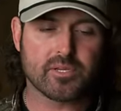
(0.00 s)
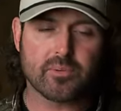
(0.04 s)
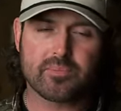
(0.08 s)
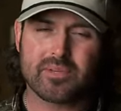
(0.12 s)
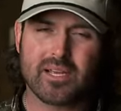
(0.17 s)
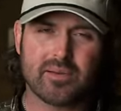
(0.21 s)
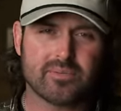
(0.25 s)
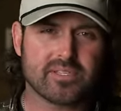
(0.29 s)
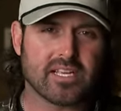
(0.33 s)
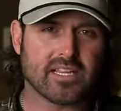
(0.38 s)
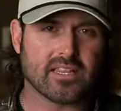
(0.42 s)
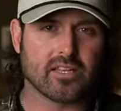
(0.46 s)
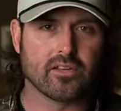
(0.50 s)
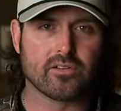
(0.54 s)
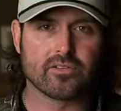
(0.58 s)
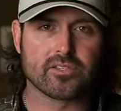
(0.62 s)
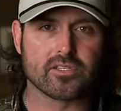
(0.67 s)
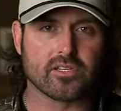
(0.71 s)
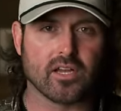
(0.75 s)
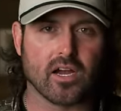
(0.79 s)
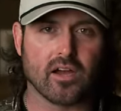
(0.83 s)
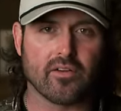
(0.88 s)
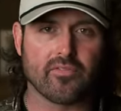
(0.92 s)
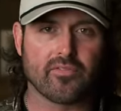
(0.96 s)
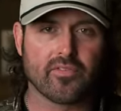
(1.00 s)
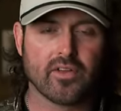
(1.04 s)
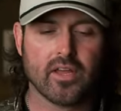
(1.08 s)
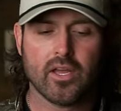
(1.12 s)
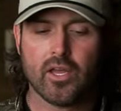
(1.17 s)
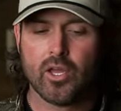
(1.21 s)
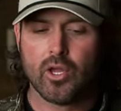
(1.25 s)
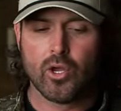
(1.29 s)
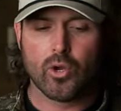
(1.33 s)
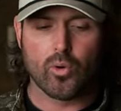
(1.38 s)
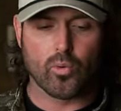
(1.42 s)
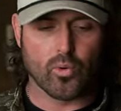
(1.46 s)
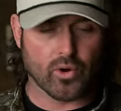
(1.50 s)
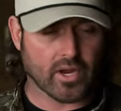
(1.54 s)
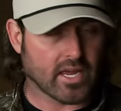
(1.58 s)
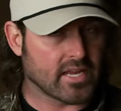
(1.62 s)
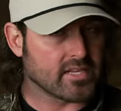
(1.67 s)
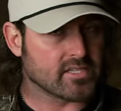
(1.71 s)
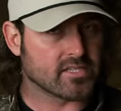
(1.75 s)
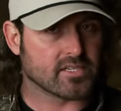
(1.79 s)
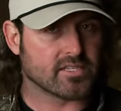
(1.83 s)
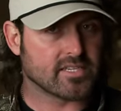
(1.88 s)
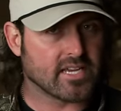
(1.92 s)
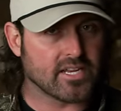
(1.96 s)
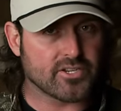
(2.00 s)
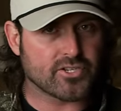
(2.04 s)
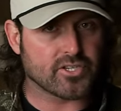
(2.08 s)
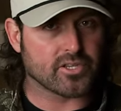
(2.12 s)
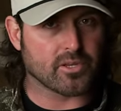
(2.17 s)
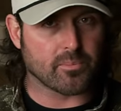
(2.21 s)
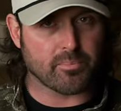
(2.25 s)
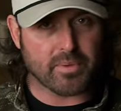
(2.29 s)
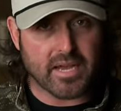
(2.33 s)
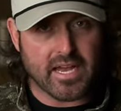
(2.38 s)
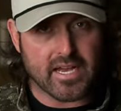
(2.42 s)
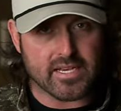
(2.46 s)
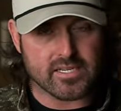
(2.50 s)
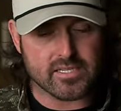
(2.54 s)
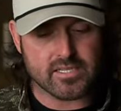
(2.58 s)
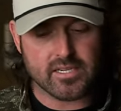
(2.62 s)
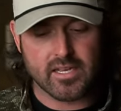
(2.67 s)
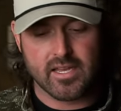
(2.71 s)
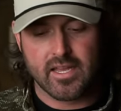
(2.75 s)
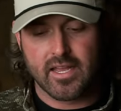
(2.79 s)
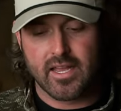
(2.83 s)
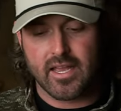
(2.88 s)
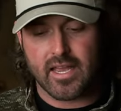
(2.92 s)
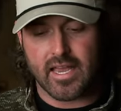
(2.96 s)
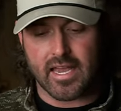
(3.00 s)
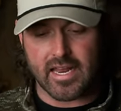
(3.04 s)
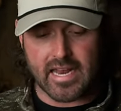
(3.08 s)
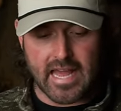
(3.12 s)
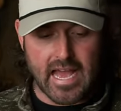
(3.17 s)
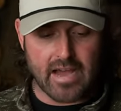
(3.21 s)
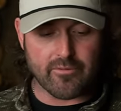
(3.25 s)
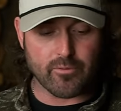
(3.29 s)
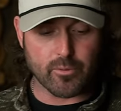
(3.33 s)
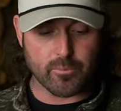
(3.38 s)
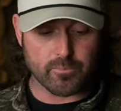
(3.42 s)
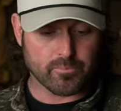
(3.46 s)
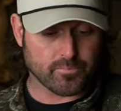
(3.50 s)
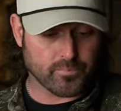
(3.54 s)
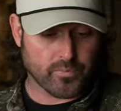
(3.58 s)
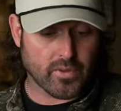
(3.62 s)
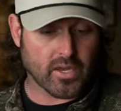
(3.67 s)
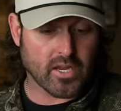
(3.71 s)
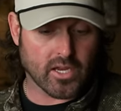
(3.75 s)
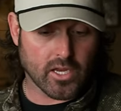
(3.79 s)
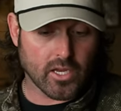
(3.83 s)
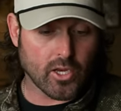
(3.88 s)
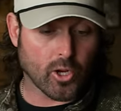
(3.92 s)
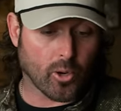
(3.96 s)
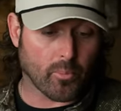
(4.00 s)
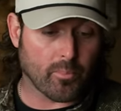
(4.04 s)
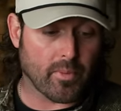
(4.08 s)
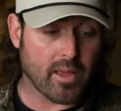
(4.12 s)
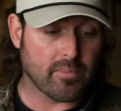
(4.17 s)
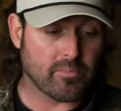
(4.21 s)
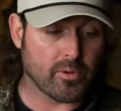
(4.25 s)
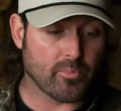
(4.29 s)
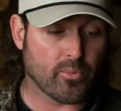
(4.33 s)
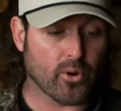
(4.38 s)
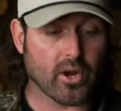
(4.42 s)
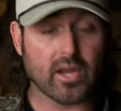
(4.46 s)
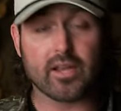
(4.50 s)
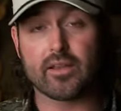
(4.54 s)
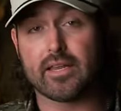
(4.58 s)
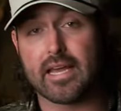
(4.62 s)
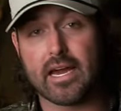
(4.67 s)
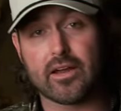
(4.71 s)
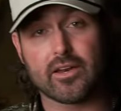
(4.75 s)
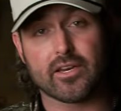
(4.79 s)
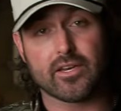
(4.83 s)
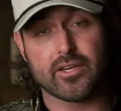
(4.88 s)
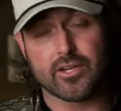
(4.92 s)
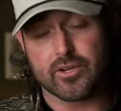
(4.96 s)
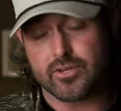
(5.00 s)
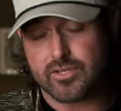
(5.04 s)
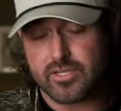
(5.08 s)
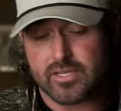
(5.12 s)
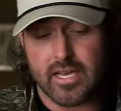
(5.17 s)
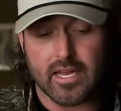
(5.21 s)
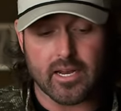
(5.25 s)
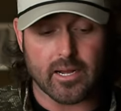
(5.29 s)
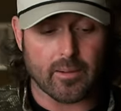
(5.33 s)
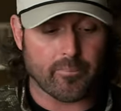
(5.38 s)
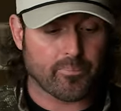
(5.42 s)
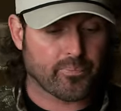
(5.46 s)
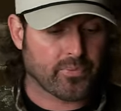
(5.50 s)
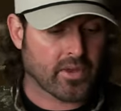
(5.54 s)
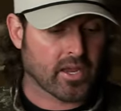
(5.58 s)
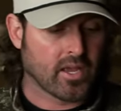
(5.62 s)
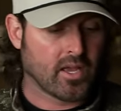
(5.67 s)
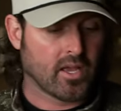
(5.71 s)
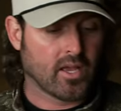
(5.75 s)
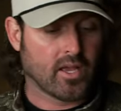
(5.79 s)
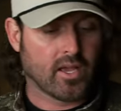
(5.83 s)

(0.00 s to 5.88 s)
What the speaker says: Sometimes that little stuff will get his attention the best and have him, you know, maybe break down into your setup.